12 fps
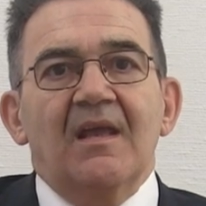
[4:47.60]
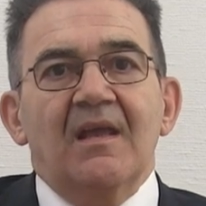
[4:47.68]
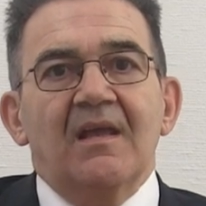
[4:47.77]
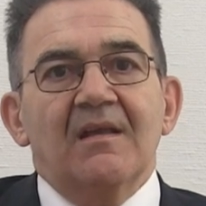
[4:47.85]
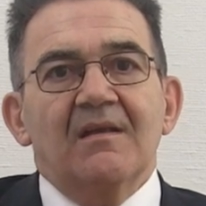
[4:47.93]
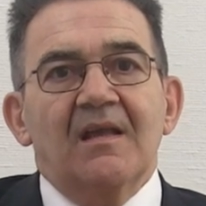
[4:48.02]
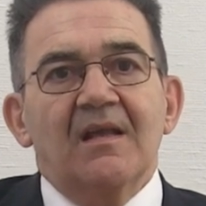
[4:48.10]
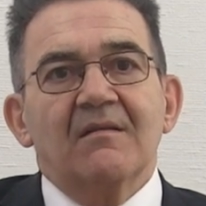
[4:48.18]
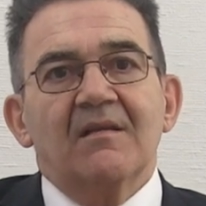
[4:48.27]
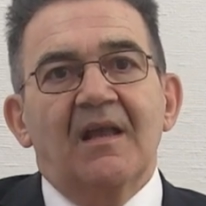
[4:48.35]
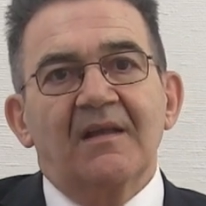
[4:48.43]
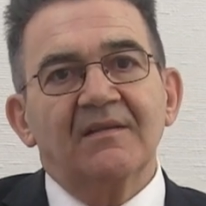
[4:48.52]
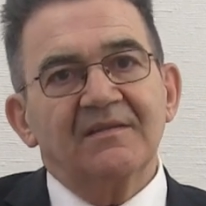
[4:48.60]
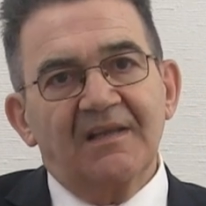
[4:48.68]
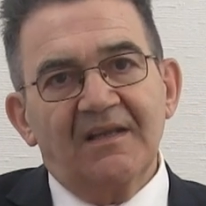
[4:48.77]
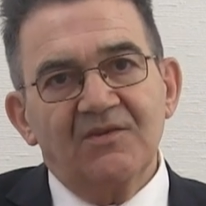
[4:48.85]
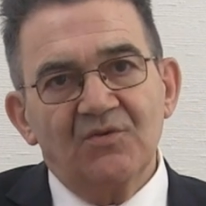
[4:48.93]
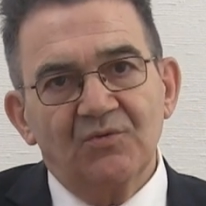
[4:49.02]
And
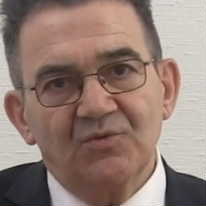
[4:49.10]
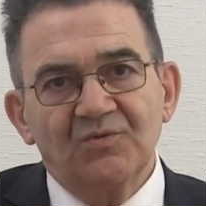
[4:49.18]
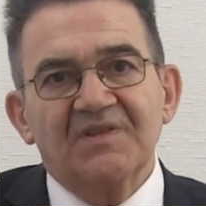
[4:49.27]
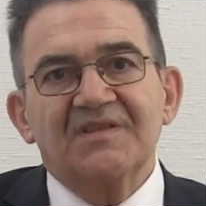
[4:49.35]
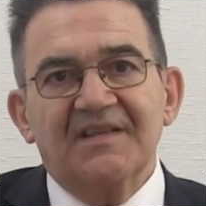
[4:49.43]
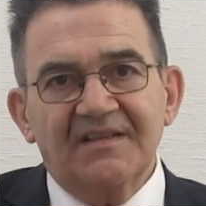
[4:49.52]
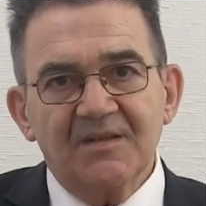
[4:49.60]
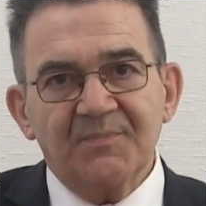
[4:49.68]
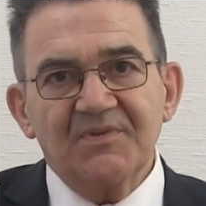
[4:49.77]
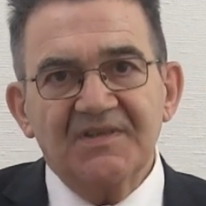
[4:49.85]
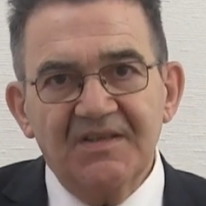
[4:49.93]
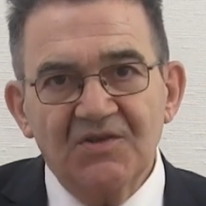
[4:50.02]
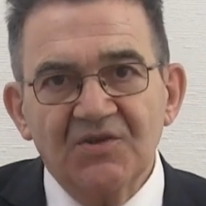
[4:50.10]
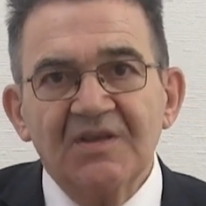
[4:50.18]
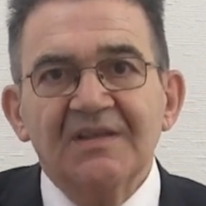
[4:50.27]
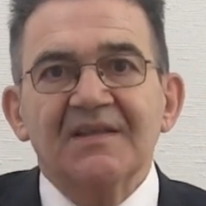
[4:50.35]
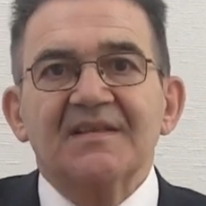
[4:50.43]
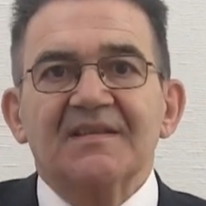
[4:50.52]
then you do the standard
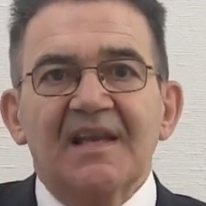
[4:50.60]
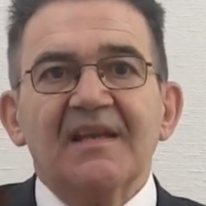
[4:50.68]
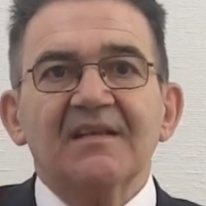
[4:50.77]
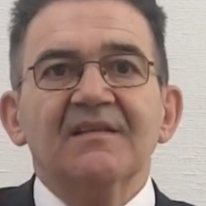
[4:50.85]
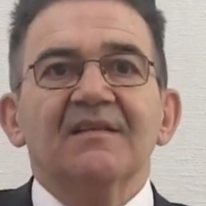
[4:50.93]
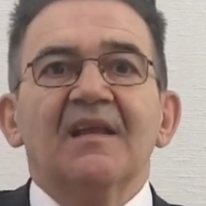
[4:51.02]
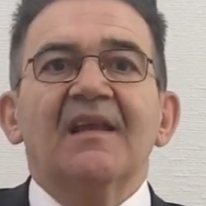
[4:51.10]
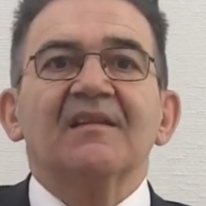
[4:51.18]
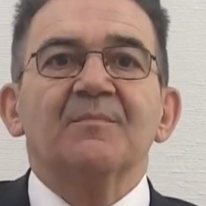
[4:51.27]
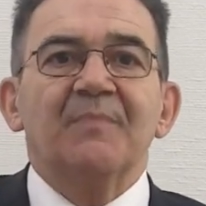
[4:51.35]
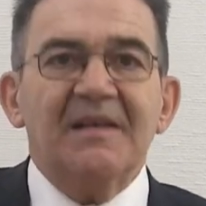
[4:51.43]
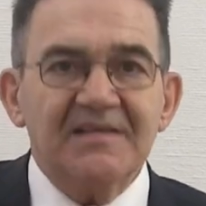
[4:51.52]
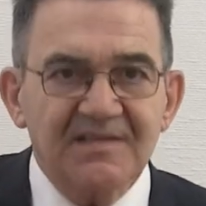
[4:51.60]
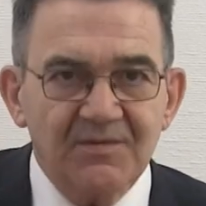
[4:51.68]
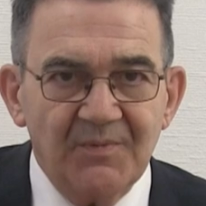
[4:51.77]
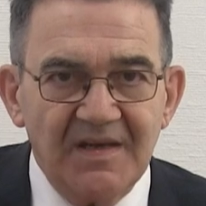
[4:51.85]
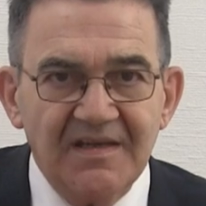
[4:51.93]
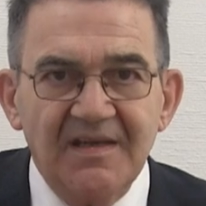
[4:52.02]
procedure. The second and
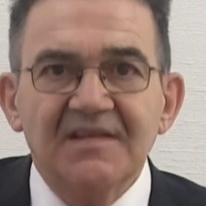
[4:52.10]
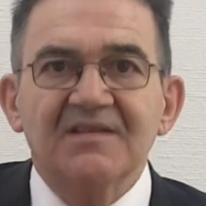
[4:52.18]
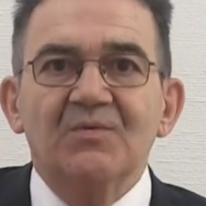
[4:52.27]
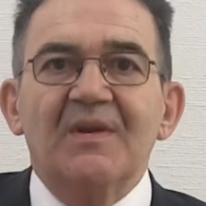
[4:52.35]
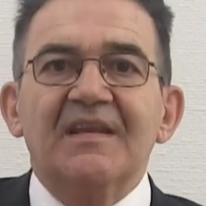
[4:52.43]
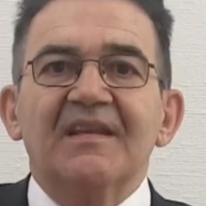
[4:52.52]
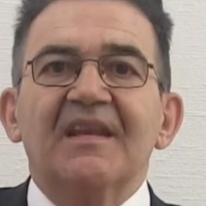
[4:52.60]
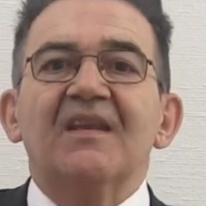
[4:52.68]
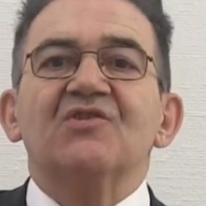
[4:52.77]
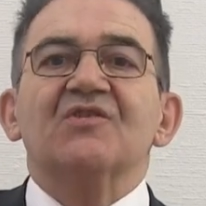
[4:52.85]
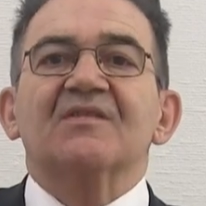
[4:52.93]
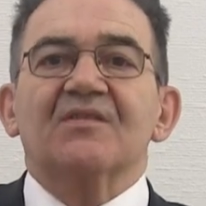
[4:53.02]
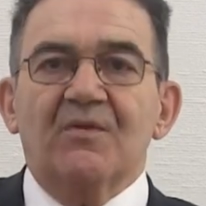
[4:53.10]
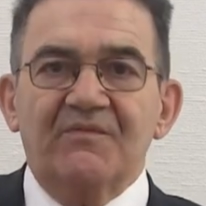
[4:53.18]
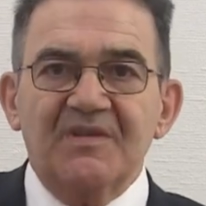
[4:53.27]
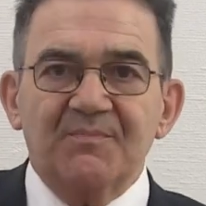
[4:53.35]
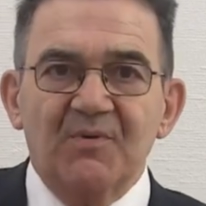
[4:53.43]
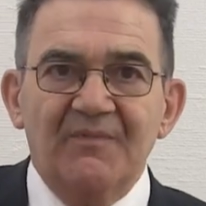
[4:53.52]
best way is to engage a
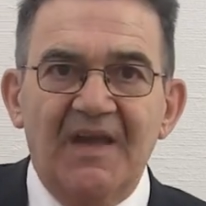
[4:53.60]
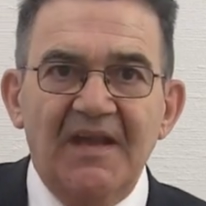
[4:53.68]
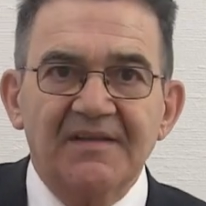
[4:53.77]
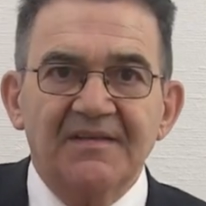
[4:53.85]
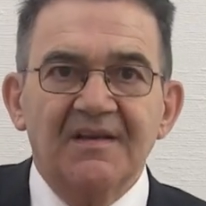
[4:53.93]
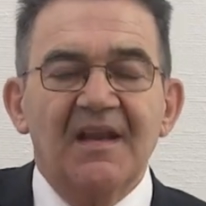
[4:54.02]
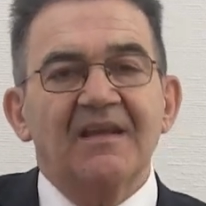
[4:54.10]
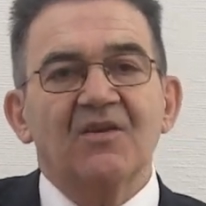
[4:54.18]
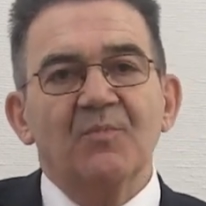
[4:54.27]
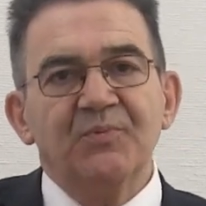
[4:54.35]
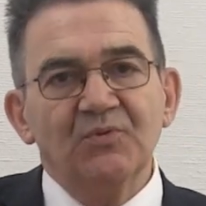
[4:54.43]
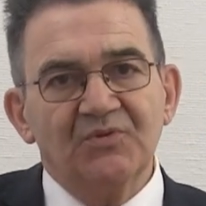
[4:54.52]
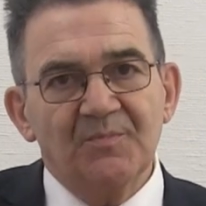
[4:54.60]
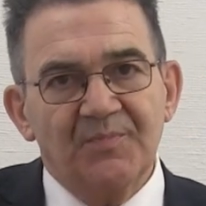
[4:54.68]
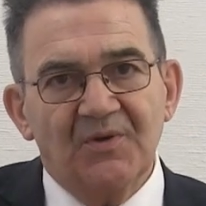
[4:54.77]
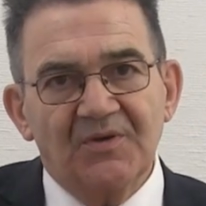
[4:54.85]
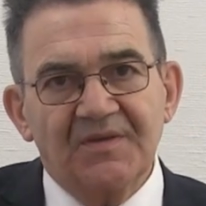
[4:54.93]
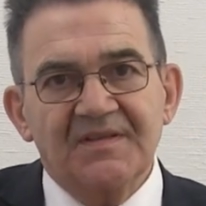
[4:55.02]
service provider like Caputo
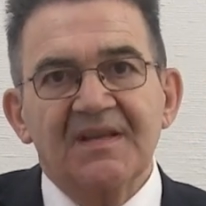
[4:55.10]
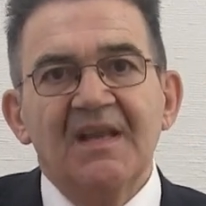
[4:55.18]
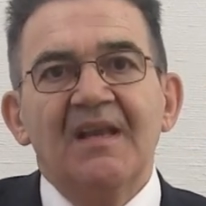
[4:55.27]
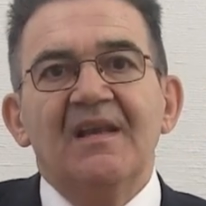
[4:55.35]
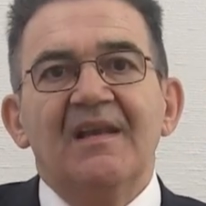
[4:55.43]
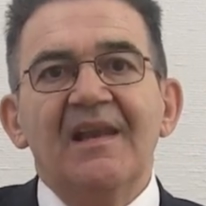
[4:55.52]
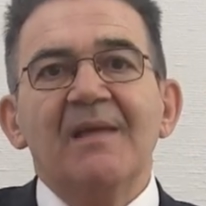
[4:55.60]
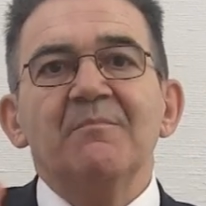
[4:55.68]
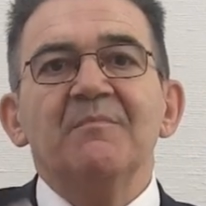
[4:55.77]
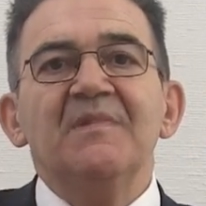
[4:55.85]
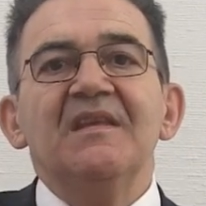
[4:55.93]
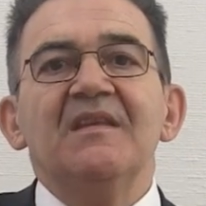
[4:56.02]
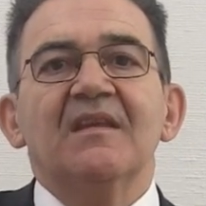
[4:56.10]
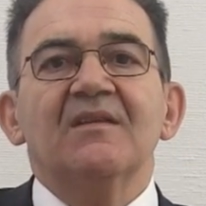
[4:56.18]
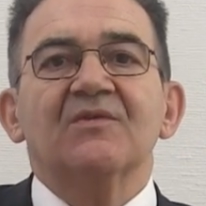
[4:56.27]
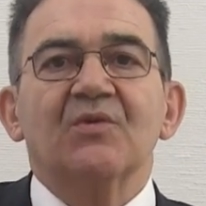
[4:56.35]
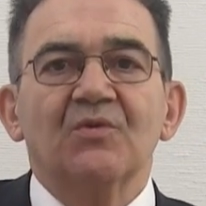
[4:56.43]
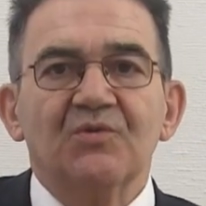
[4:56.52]
& Partners. Let me
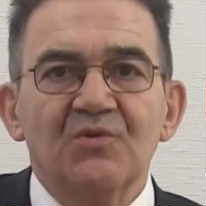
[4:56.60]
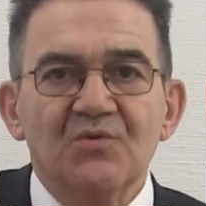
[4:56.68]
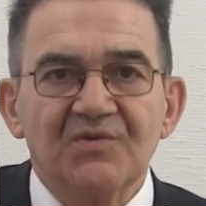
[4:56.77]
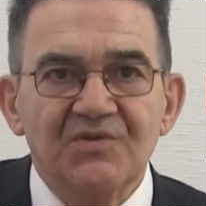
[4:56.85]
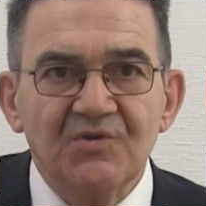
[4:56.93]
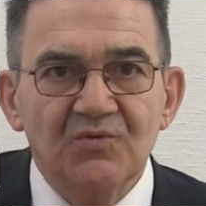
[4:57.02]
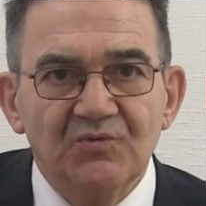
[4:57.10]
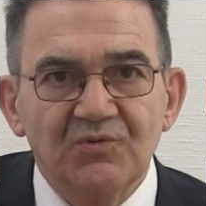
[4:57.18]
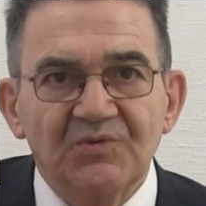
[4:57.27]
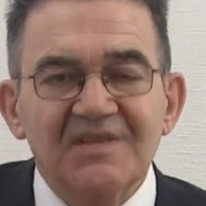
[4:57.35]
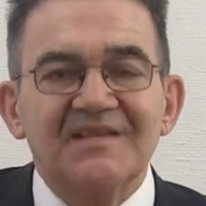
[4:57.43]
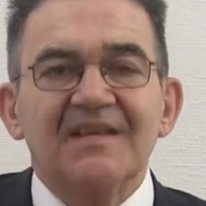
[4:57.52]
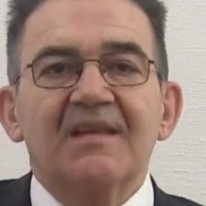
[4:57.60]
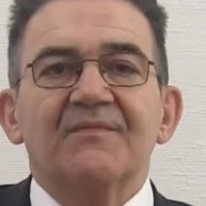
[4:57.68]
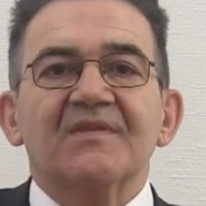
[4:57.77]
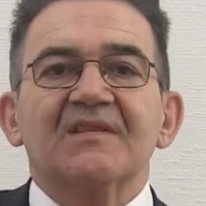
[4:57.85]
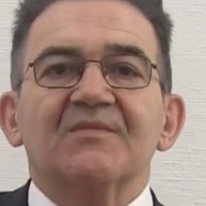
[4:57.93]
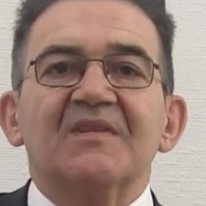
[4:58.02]
introduce you to the
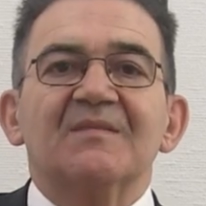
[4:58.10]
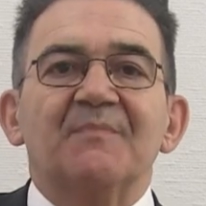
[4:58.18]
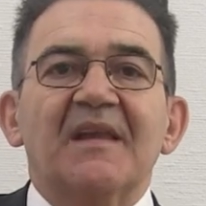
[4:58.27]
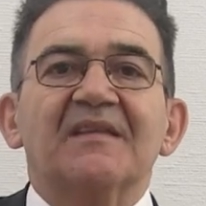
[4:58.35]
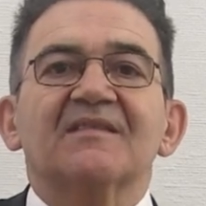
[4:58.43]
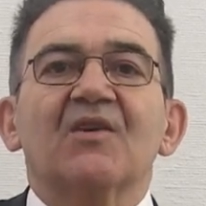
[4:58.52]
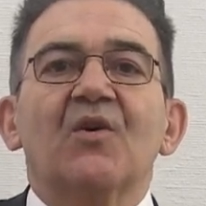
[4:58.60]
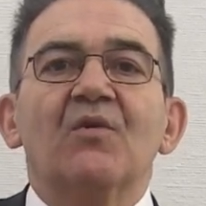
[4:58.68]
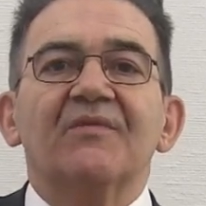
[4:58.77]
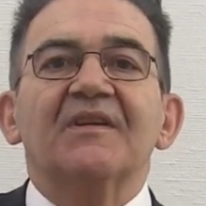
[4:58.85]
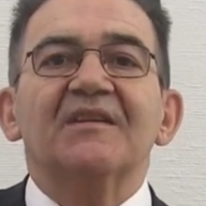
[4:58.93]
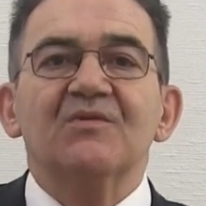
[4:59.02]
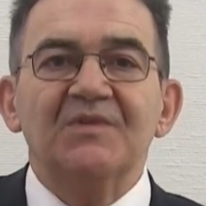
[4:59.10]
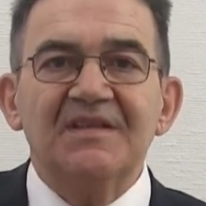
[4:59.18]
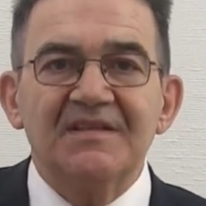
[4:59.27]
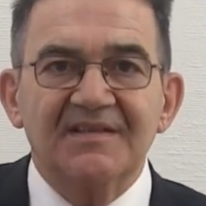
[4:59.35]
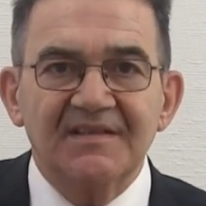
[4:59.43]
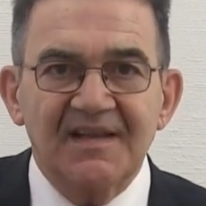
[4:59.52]
safest Swiss banks covering your
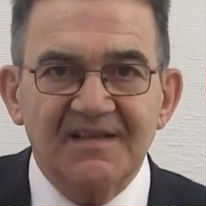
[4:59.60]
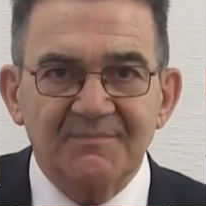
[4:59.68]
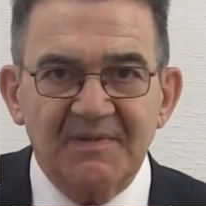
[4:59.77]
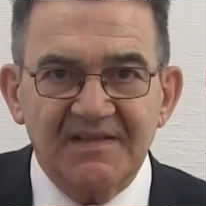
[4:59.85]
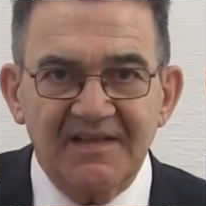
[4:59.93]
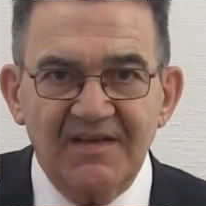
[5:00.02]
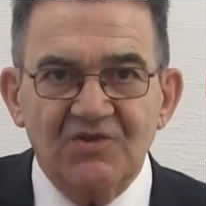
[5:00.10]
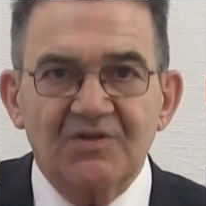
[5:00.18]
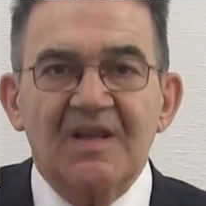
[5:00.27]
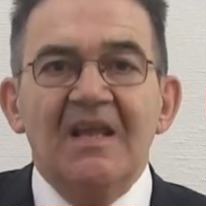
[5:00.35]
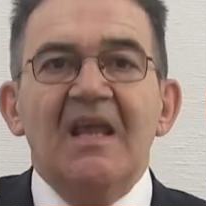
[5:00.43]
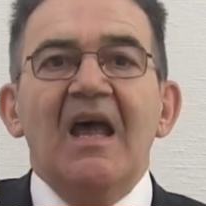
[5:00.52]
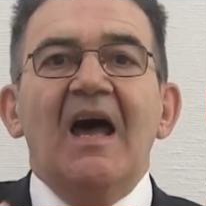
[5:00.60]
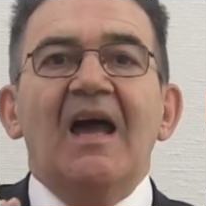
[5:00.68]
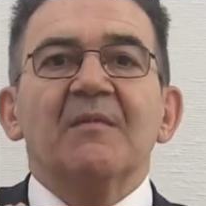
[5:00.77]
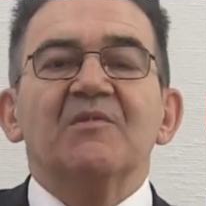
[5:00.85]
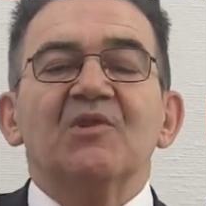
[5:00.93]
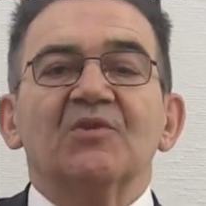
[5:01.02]
needs and expectations.
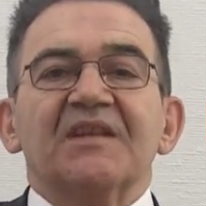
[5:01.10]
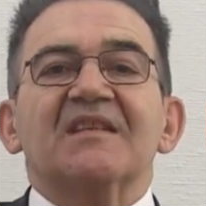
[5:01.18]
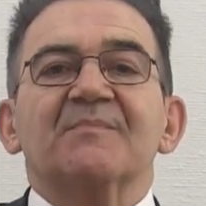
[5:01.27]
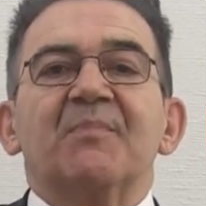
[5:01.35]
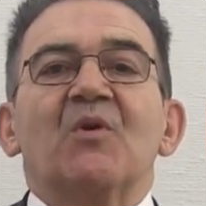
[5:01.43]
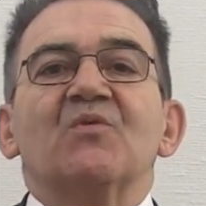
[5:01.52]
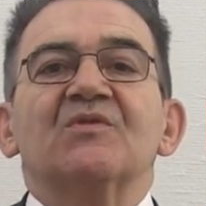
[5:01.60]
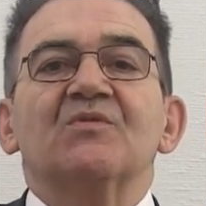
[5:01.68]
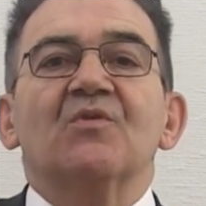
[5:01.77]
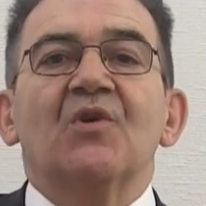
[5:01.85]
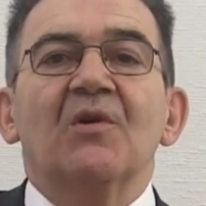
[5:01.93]
I'm not exposed to